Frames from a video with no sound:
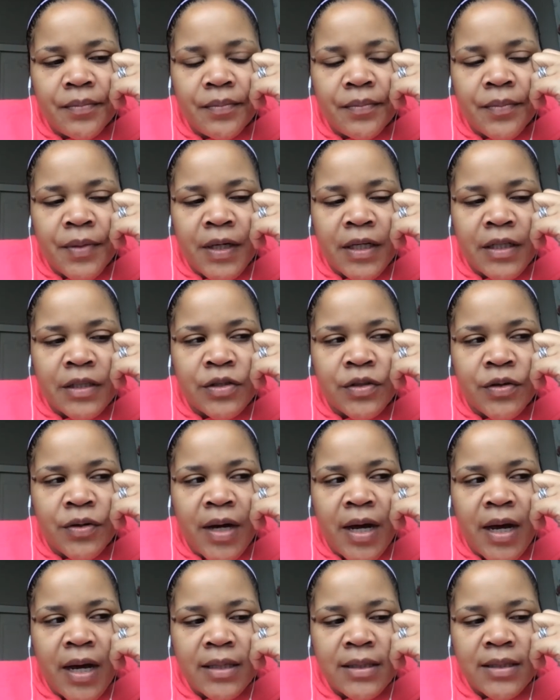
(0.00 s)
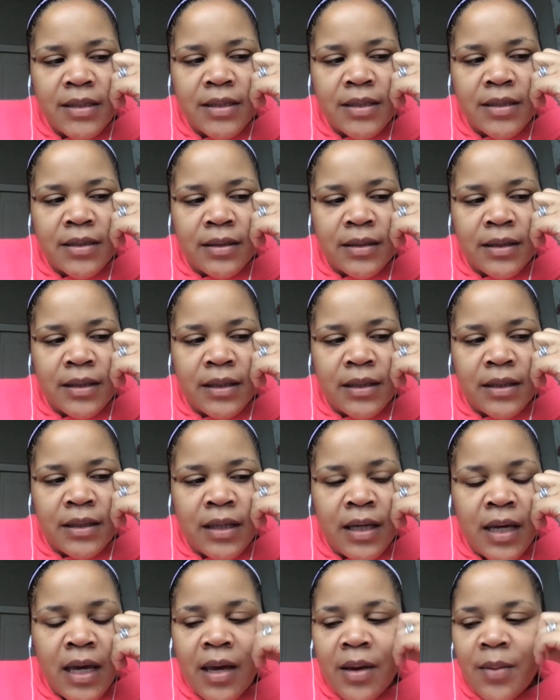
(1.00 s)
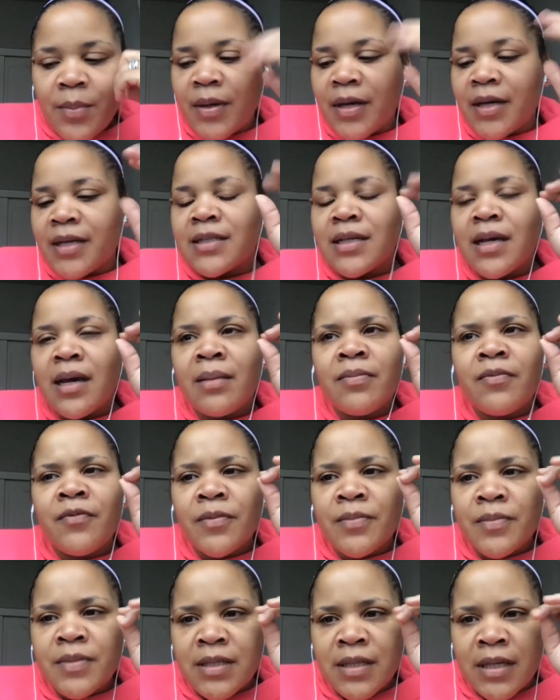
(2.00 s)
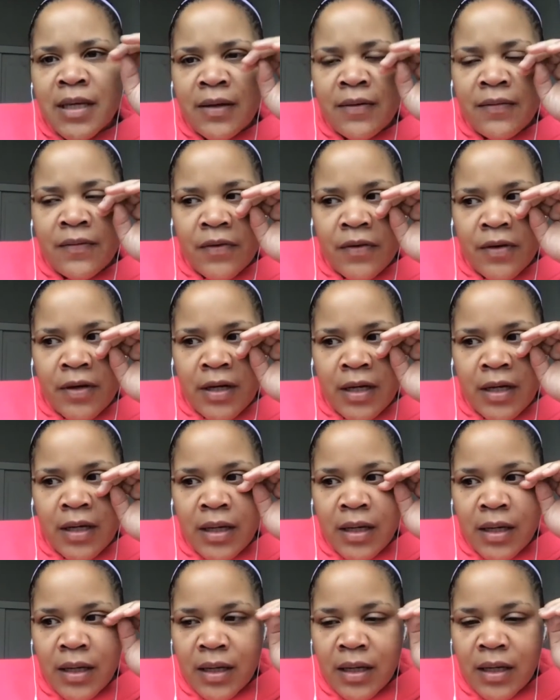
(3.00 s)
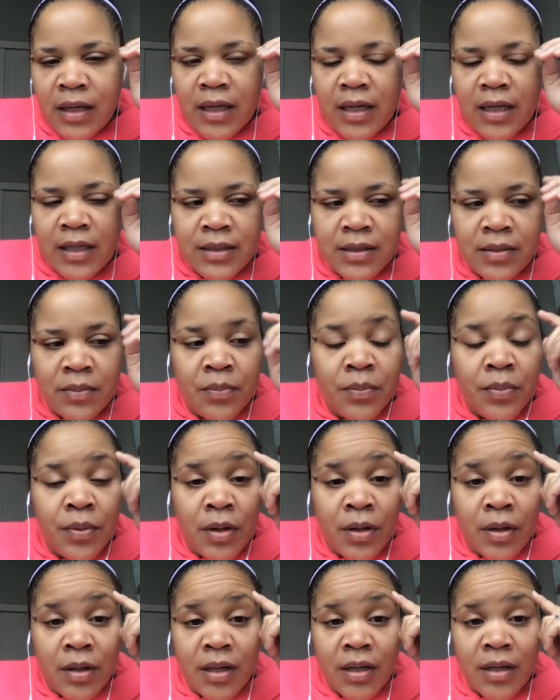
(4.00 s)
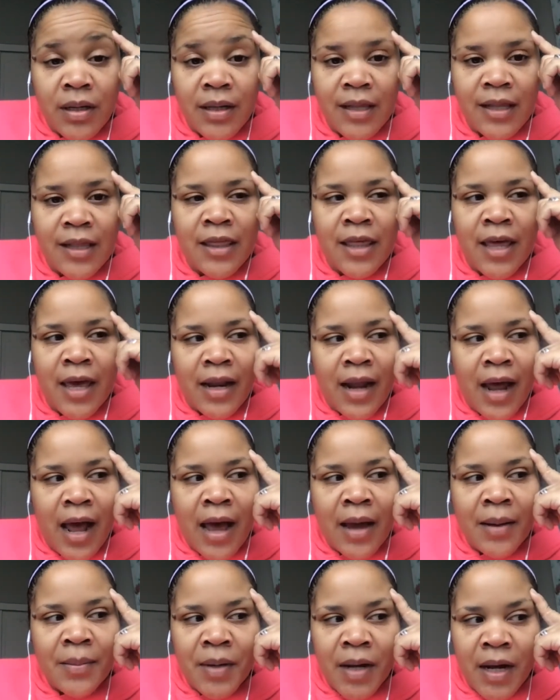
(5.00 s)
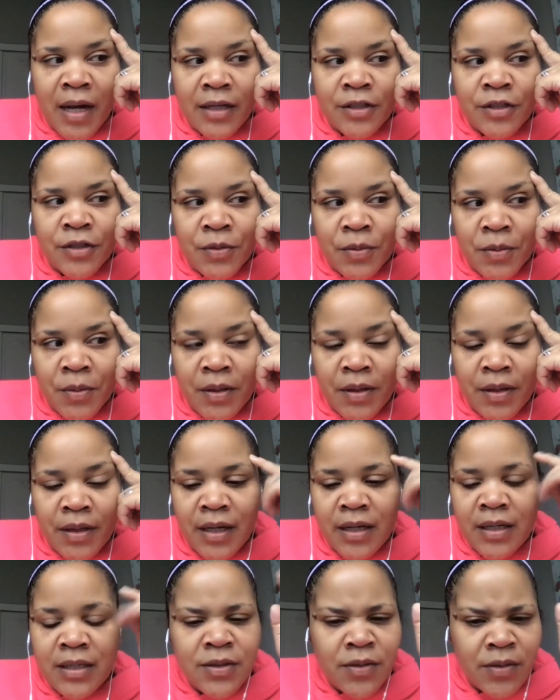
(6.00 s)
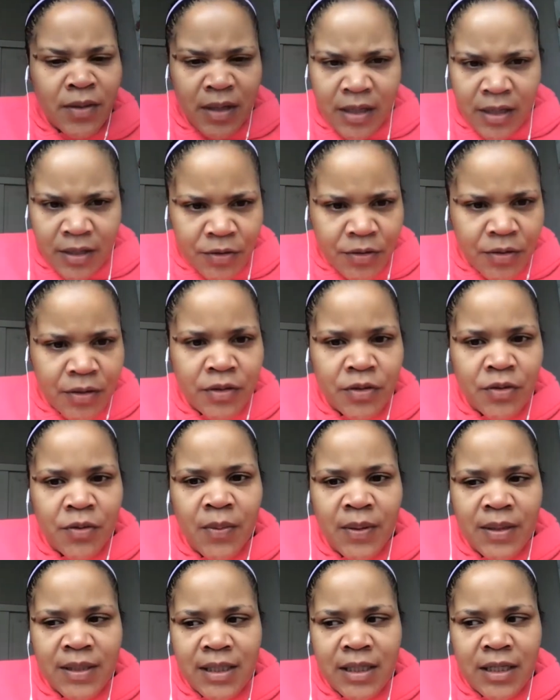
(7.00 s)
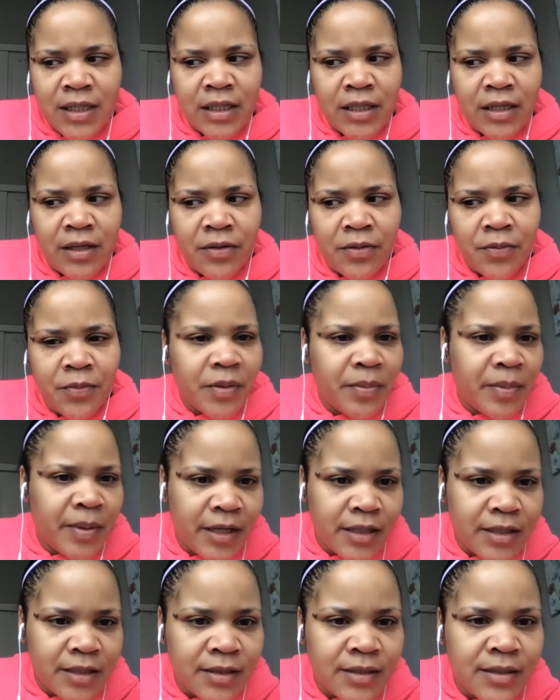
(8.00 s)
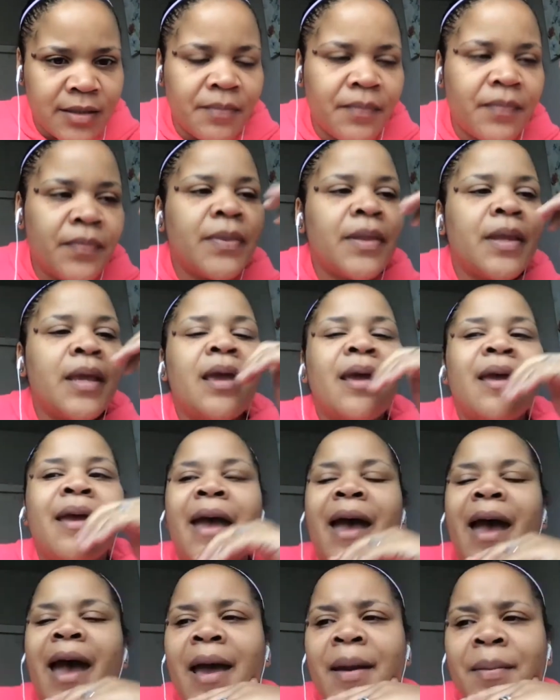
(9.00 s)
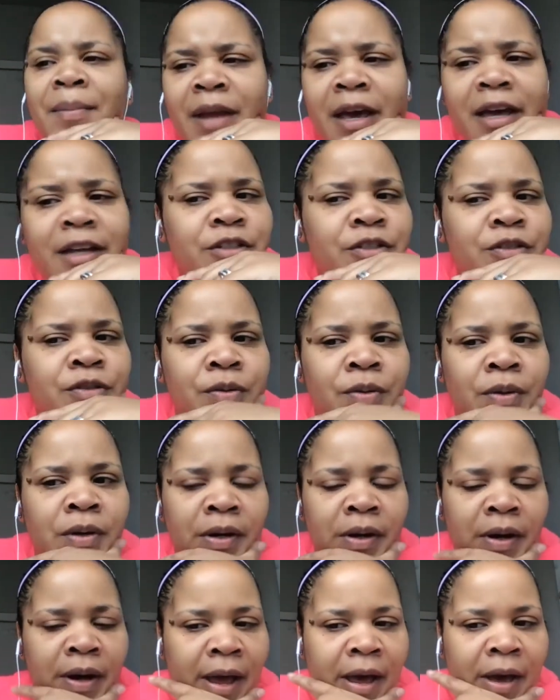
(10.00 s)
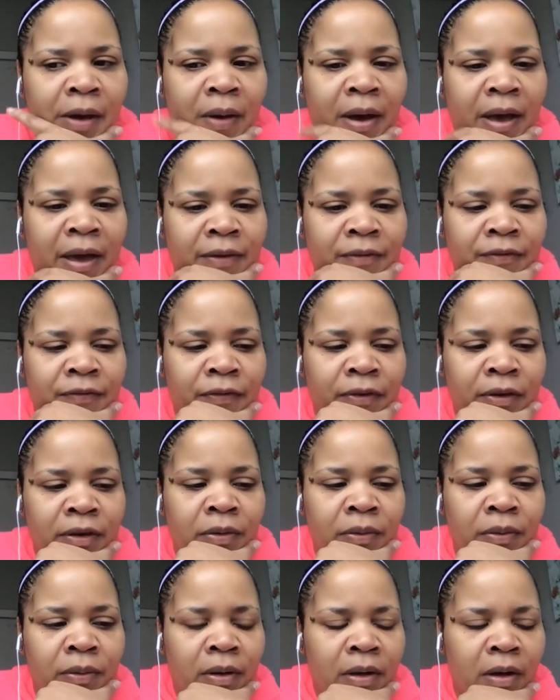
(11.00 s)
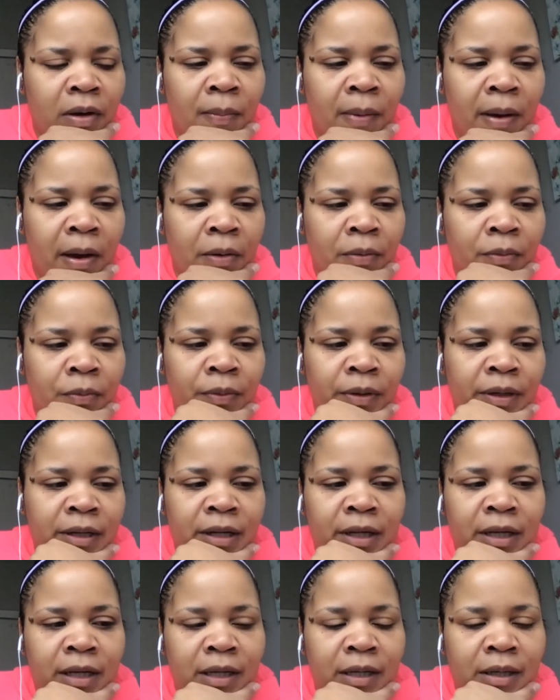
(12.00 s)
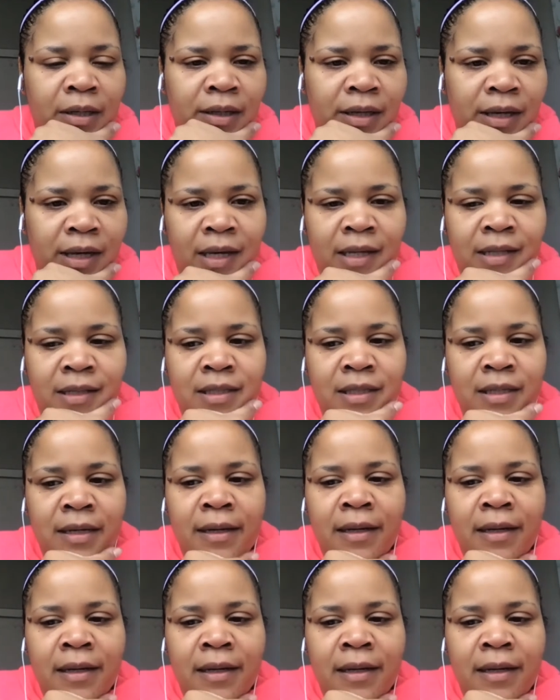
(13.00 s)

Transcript: because you're constantly, because Up from Slavery is a book that I'm not sure, and it's only 123 pages. I'm not sure how I feel about reading it